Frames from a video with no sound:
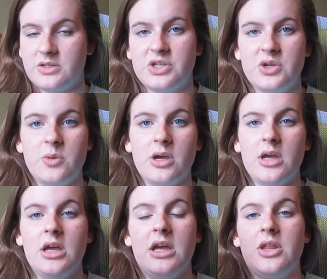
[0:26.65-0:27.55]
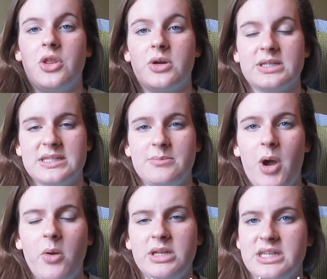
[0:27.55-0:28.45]
2, there is the
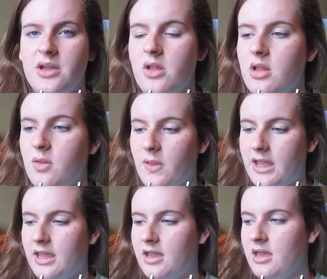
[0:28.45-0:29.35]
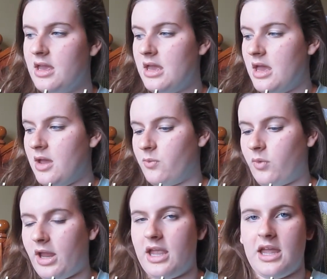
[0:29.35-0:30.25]
ponytail like
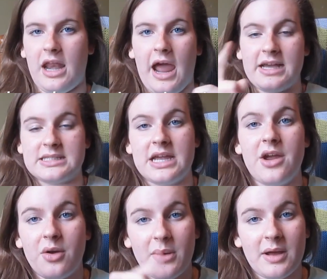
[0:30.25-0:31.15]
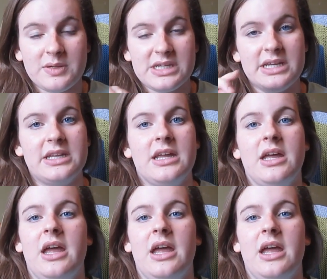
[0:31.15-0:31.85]
ring and it has hair around it,